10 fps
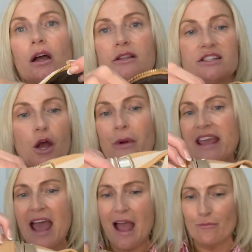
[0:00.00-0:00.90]
So
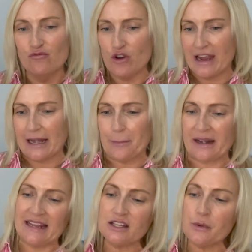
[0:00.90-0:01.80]
yeah, I'm really
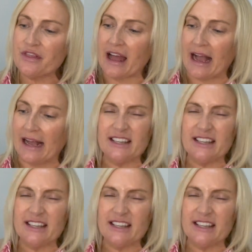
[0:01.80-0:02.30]
pleased with that.